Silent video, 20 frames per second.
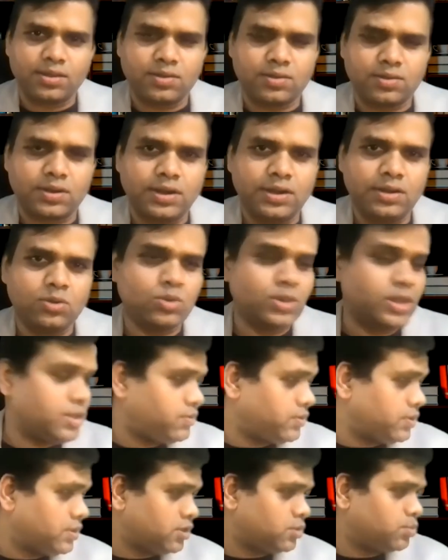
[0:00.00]
this, right? So
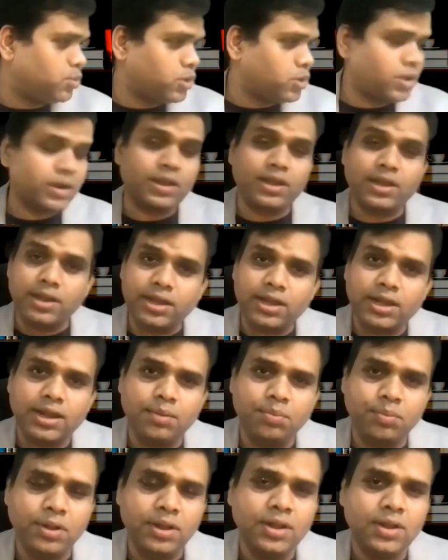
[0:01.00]
that's where this book really
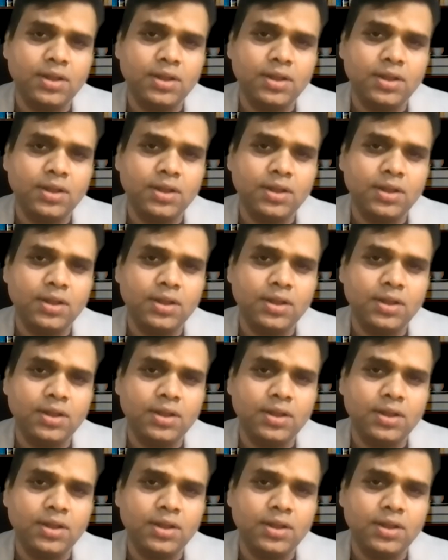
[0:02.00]
helped.